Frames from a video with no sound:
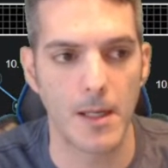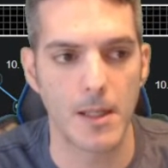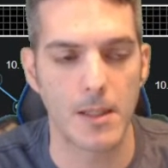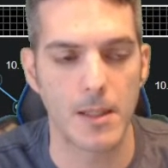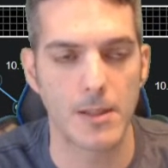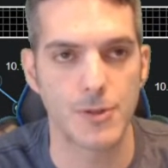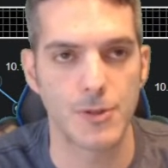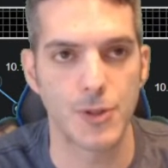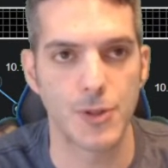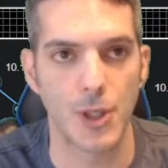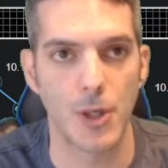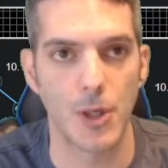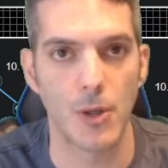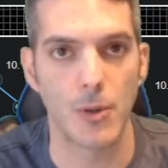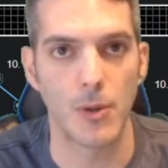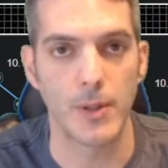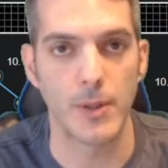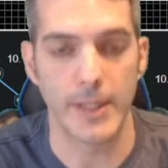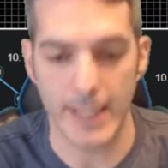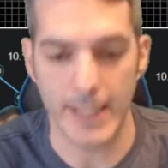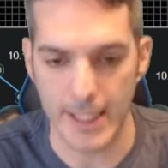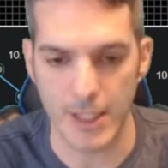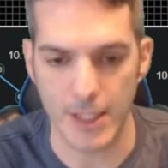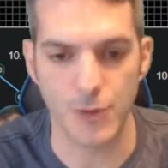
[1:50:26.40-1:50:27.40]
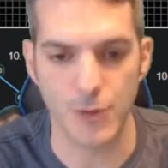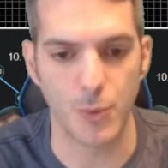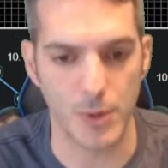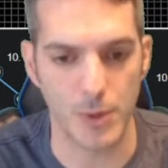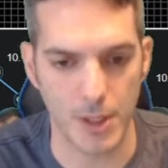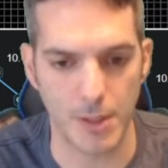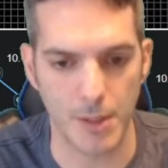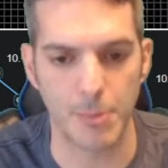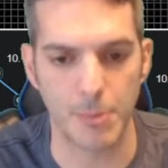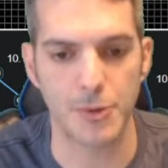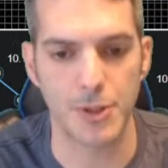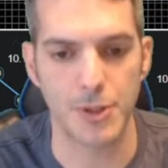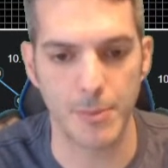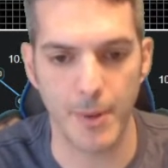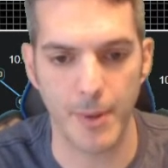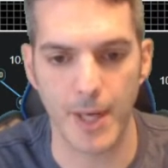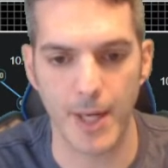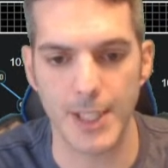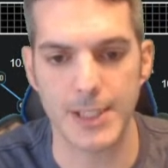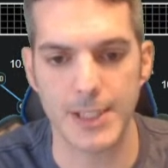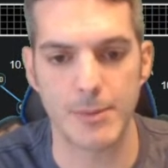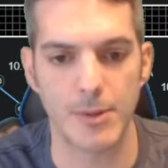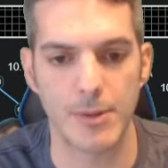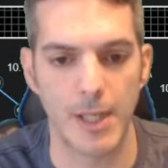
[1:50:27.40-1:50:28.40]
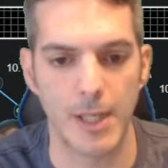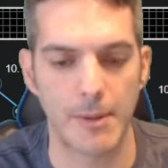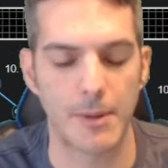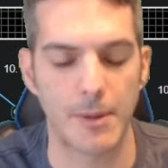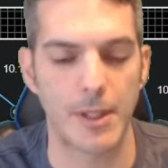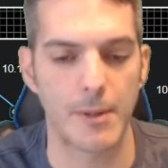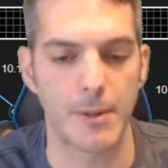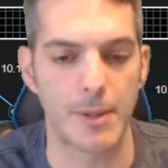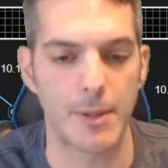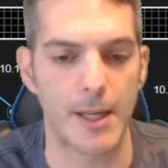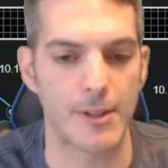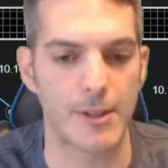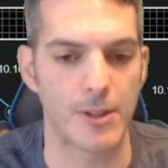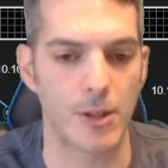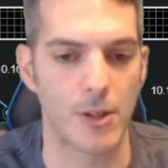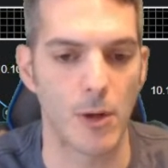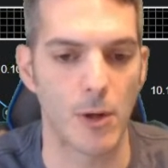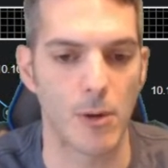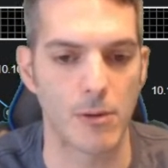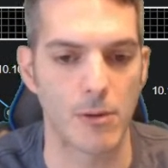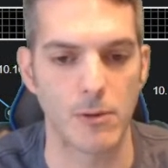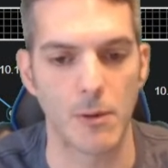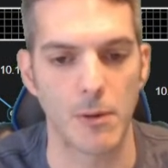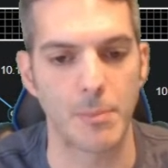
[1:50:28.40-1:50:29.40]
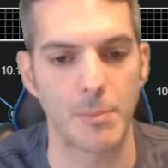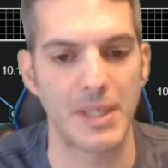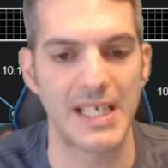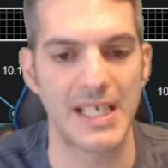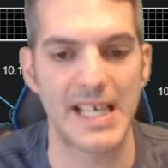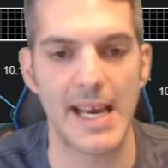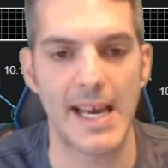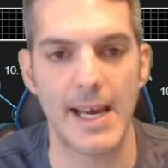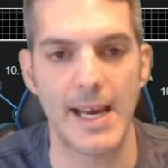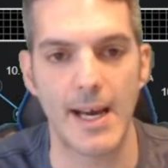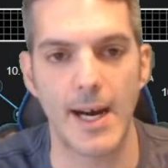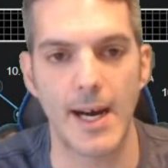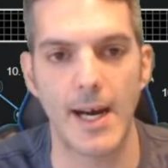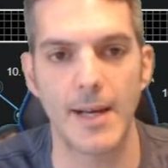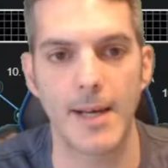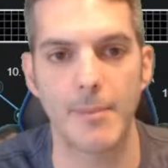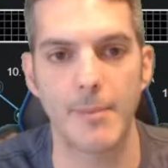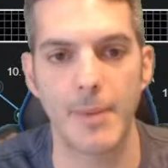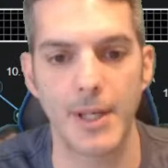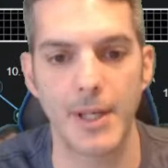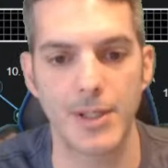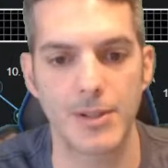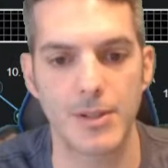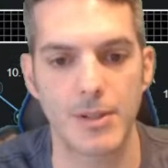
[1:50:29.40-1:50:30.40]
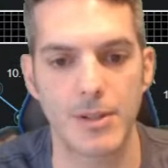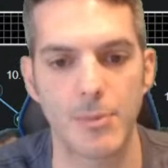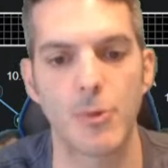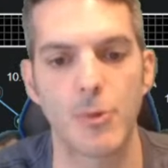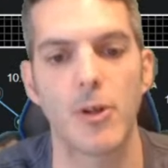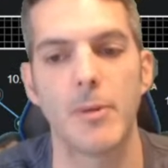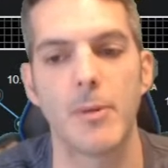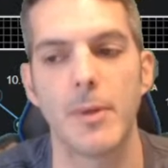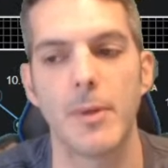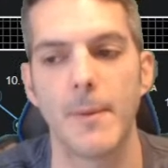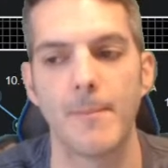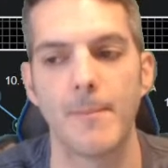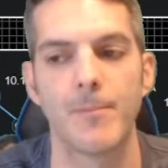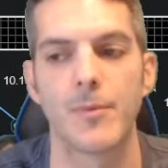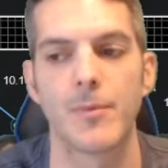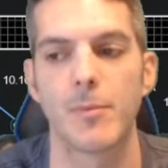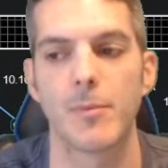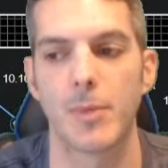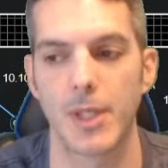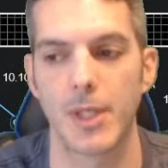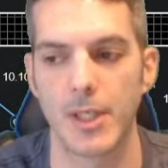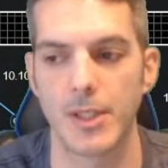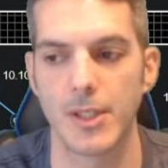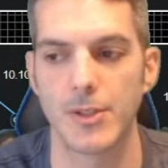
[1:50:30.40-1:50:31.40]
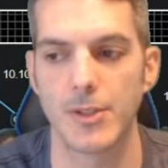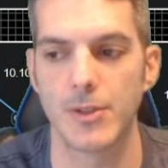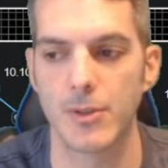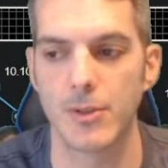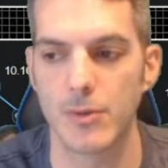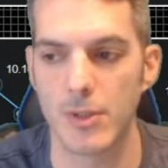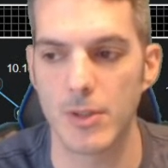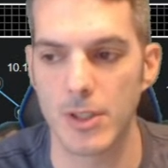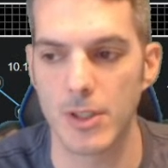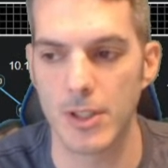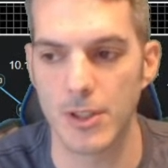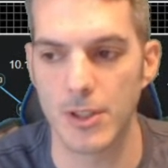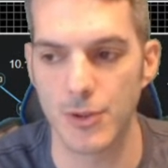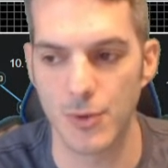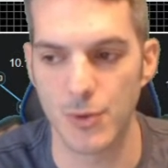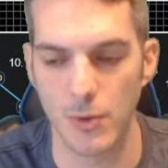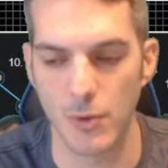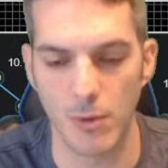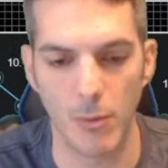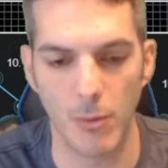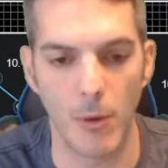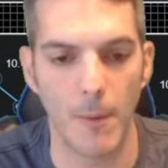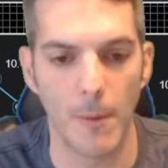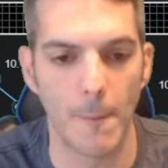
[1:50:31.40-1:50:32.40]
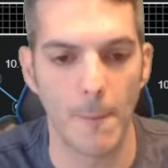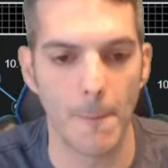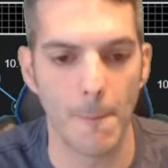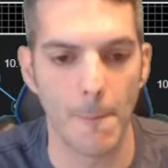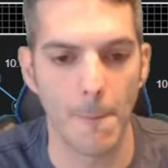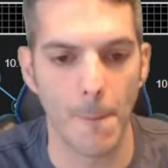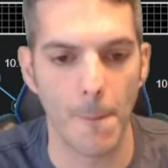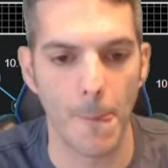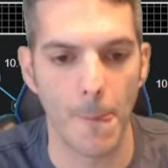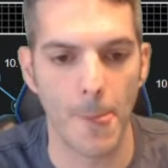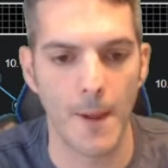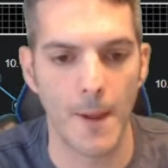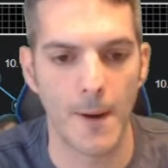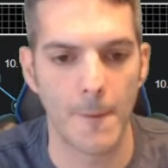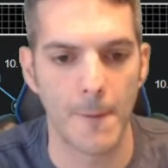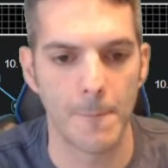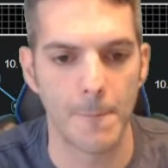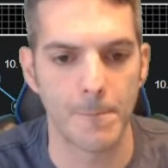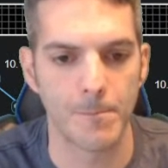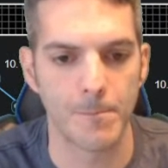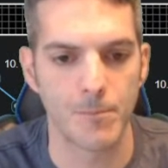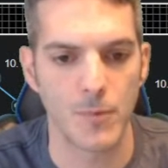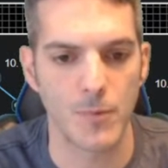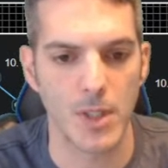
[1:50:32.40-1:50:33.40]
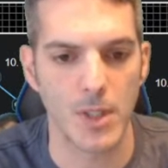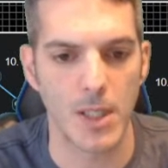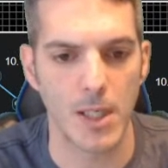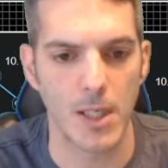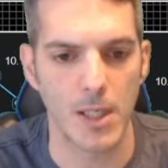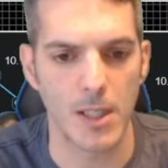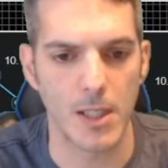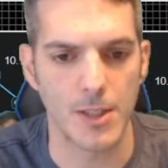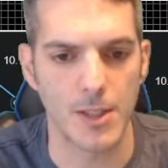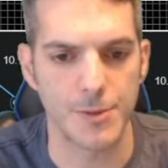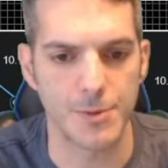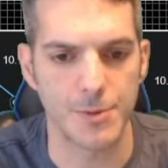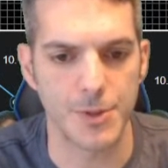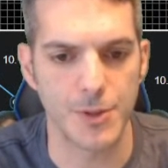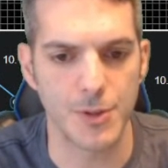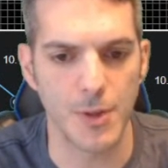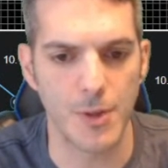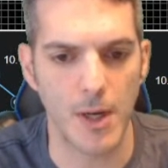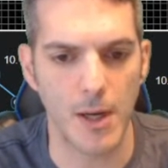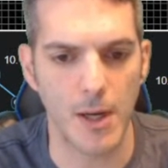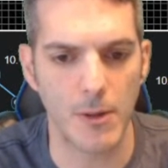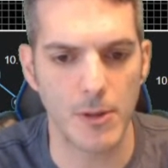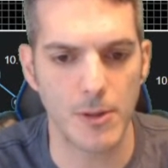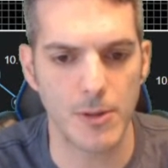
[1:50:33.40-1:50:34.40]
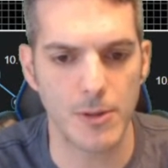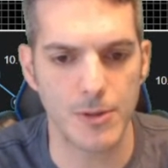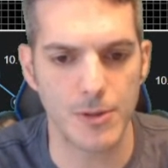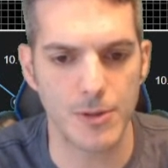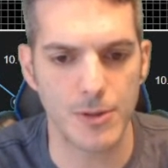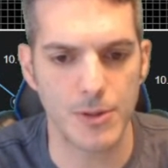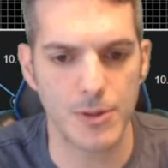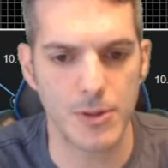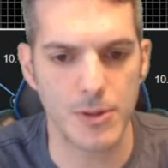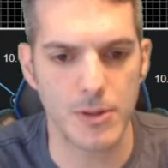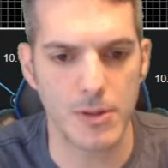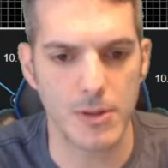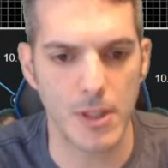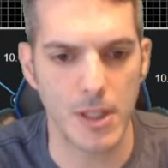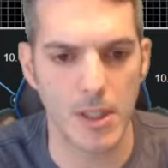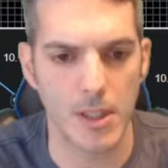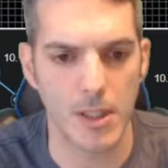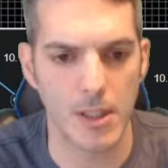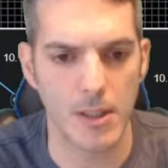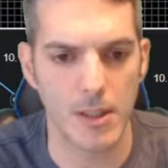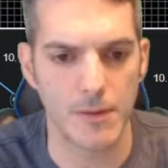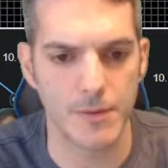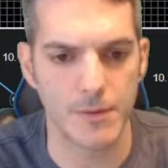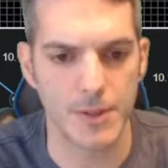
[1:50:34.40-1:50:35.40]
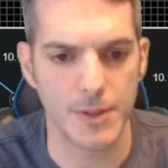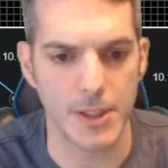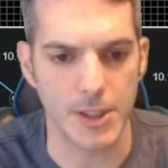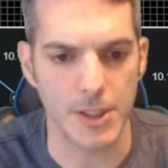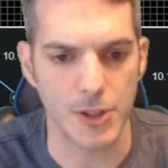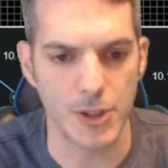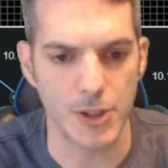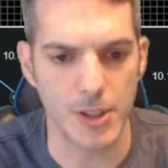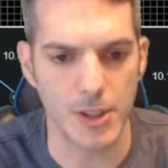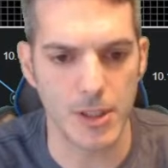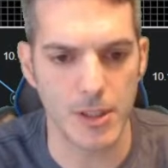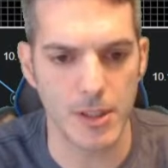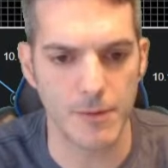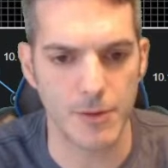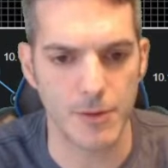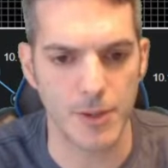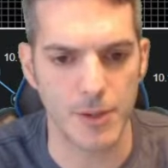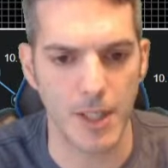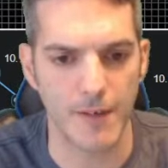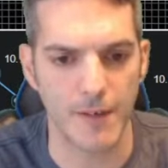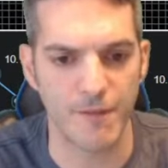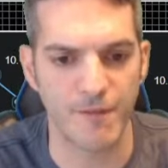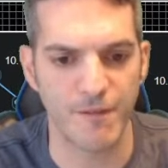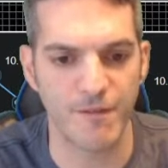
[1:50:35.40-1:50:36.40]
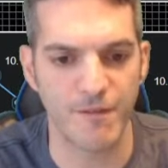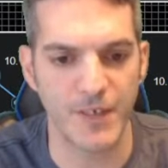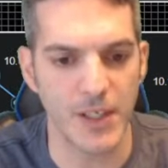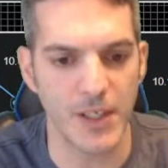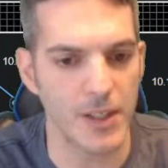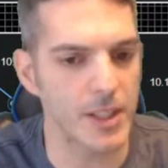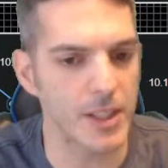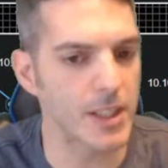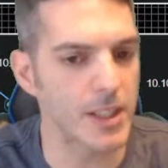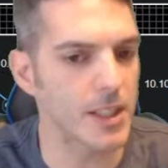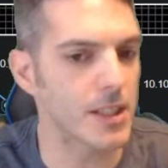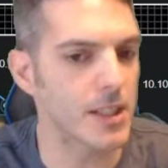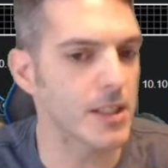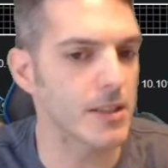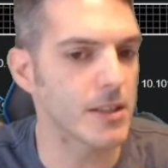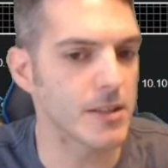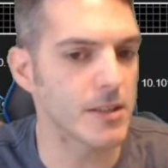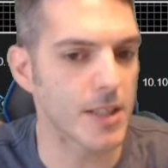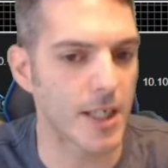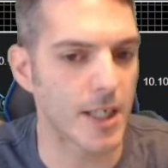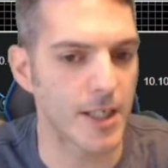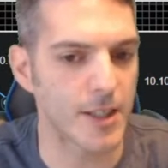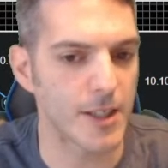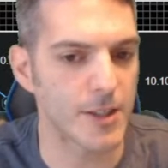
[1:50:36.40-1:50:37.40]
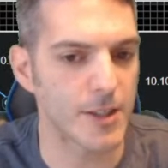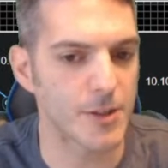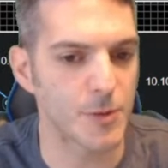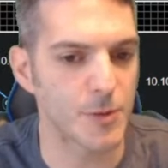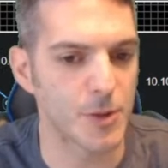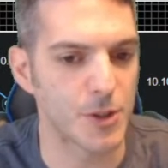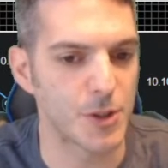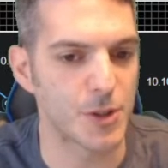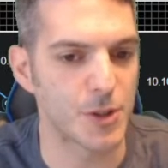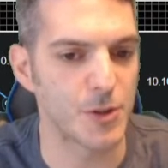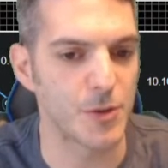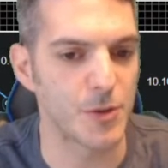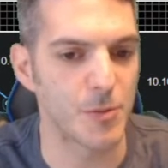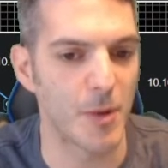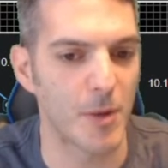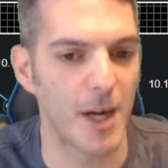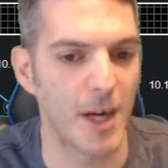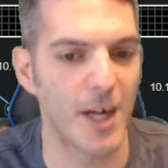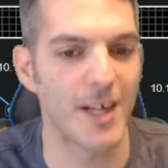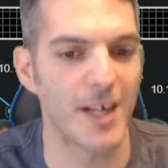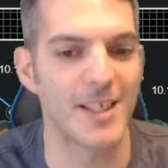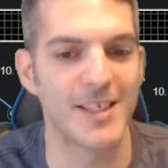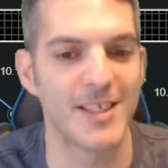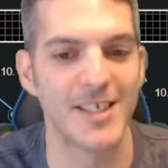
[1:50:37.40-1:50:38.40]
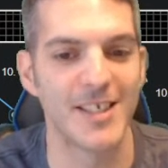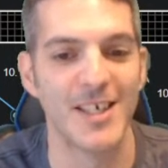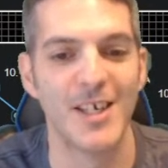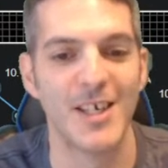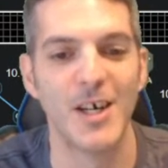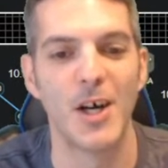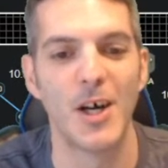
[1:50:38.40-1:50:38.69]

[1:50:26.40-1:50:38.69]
So that is 100% possible. Everything would have to go to a PKI-based deployment, but it is doable. It's been 2 hours of teaching. If you're not feeling tired, would you mind?